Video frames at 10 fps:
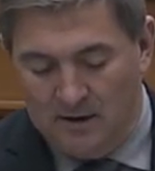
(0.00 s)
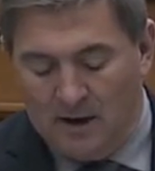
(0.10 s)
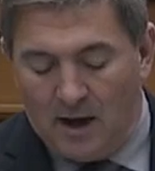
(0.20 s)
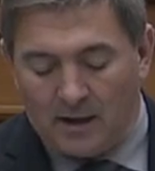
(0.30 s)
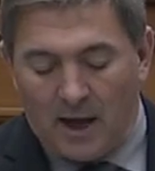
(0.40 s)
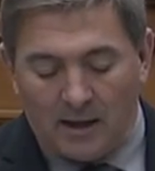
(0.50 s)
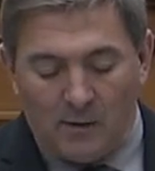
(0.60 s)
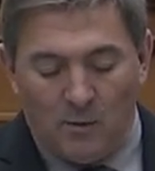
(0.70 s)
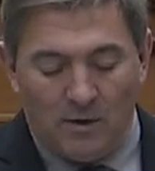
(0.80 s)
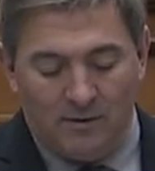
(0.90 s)
And any
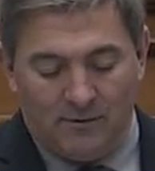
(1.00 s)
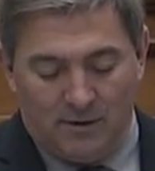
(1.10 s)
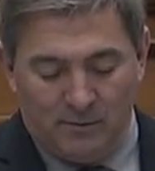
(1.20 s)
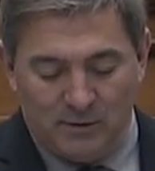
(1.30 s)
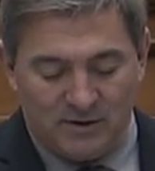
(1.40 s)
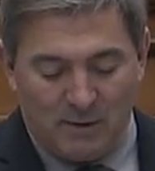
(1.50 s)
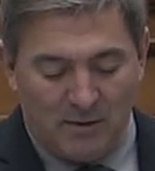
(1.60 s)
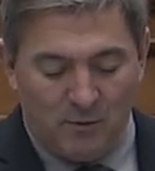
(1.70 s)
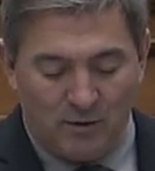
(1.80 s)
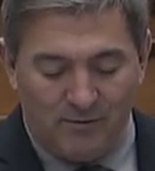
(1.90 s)
one of them who spent
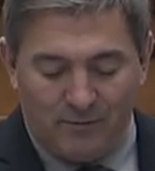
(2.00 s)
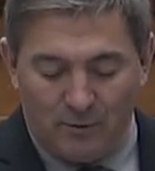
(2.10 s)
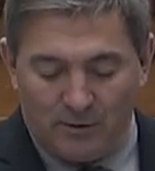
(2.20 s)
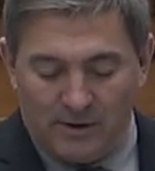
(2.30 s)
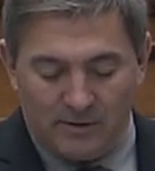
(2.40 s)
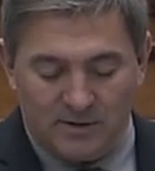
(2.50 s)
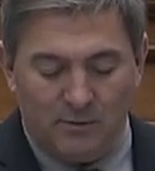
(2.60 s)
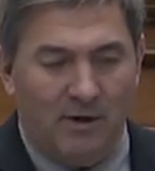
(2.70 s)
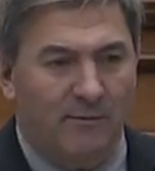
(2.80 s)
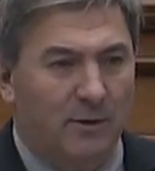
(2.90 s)
more than 4 years
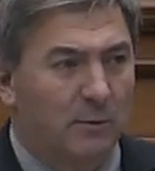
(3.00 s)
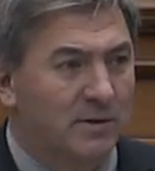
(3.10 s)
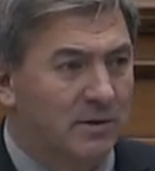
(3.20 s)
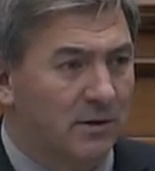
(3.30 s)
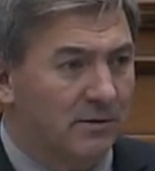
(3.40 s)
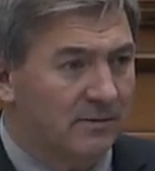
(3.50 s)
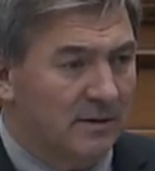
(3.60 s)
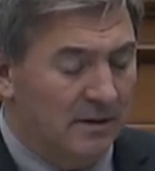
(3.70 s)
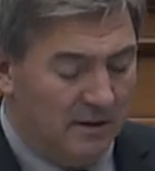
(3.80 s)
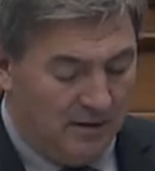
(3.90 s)
away from their reserve
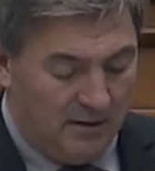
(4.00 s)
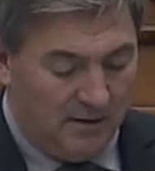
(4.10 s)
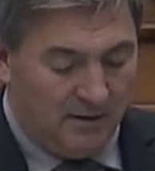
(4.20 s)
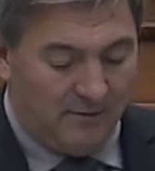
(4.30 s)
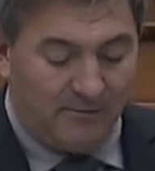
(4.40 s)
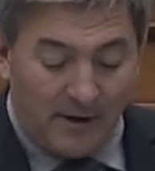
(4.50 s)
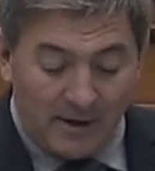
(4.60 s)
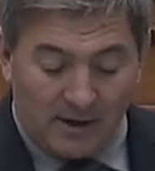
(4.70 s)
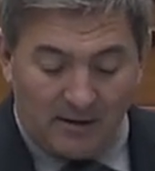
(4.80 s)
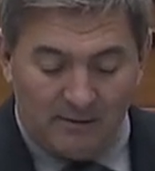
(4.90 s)

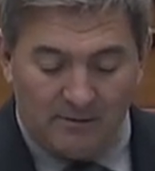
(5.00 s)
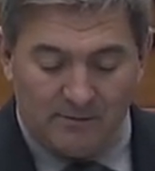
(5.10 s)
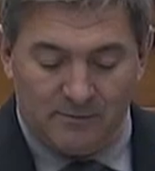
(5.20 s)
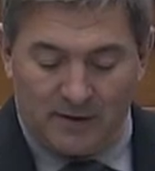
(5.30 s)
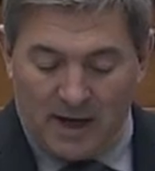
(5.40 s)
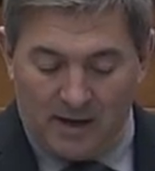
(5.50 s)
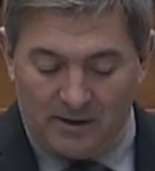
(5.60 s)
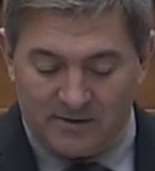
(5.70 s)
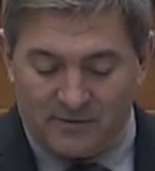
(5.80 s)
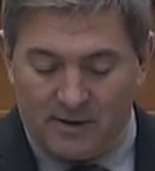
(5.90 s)
fighting for
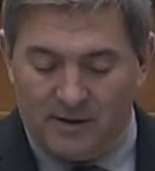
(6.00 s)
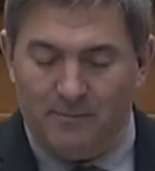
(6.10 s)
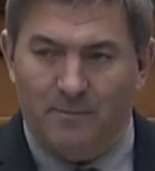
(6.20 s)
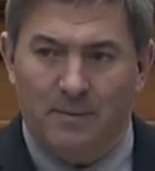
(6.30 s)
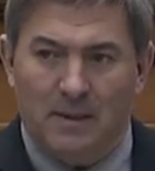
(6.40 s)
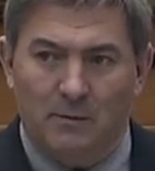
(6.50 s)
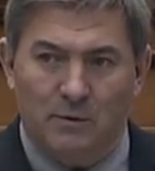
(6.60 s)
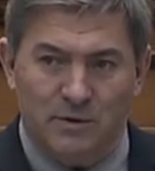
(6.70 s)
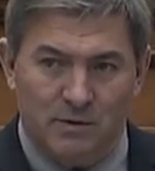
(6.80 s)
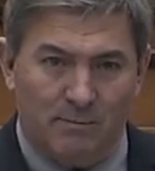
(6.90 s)
Canada's freedom were
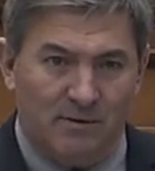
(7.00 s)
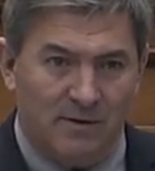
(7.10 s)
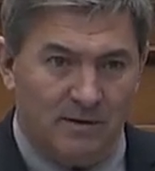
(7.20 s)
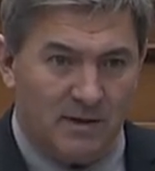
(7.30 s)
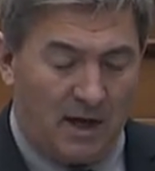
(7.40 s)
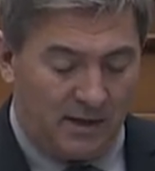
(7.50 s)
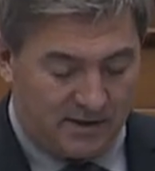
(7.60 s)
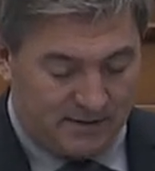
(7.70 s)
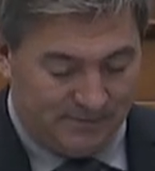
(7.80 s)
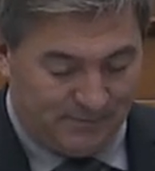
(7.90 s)
stripped of their status.